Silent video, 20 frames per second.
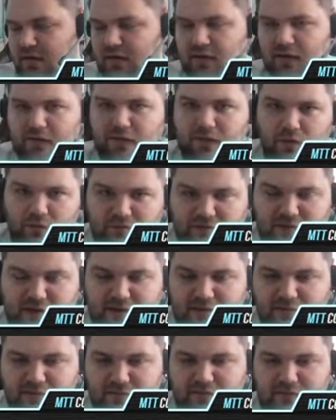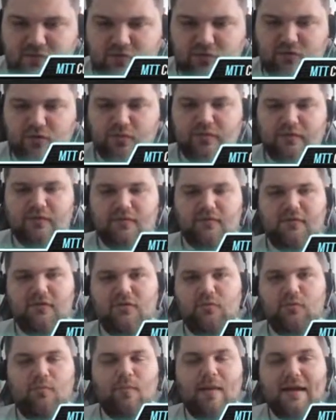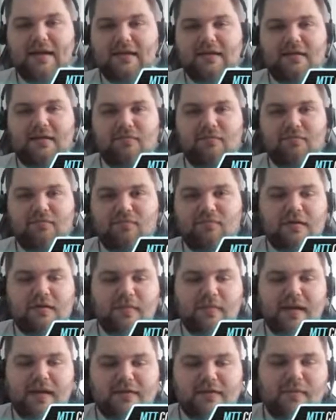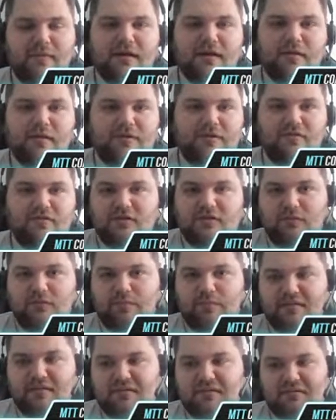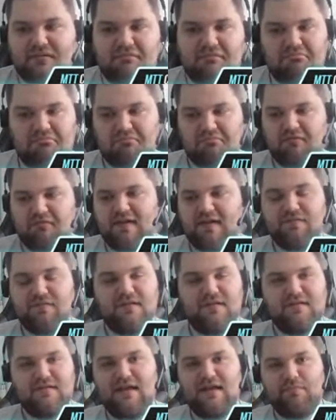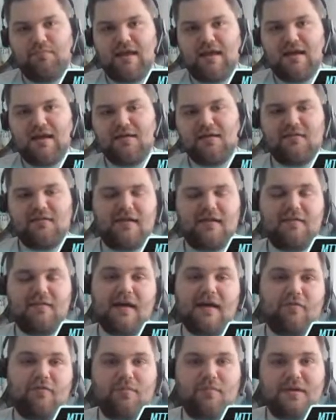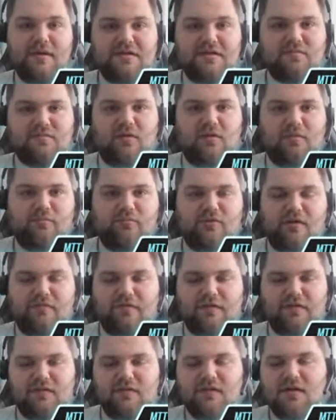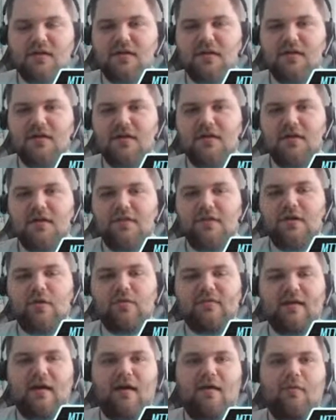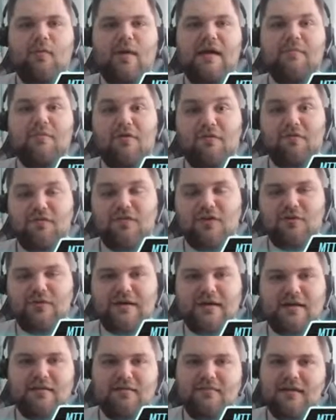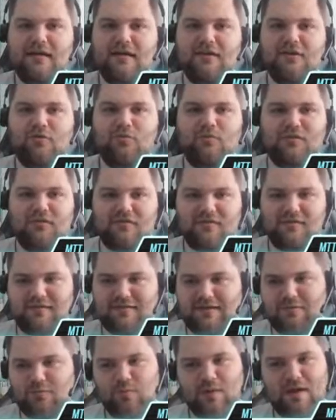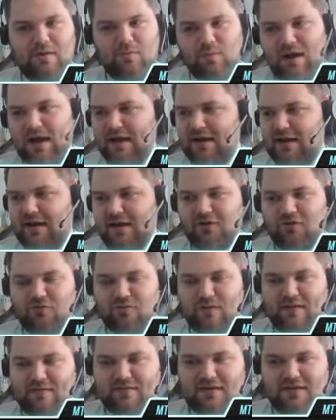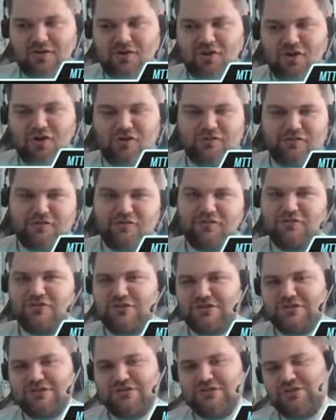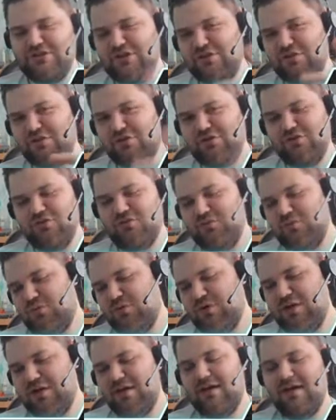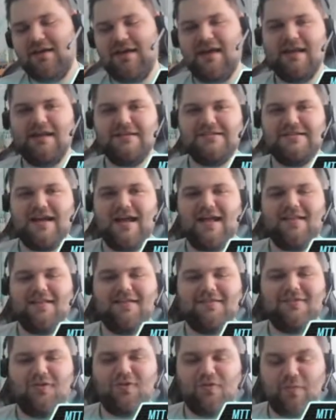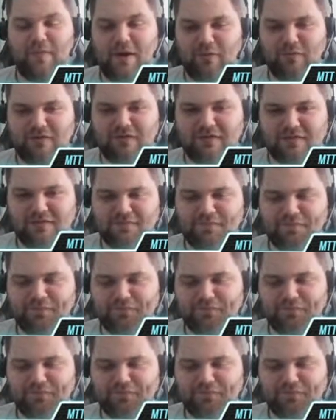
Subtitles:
in those cases, you might even not make the money, but you still busted 5 to 10 players and therefore made a small profit. Those are way more furious, and you will see way wider and crazier calls just to get a chance at those bounties.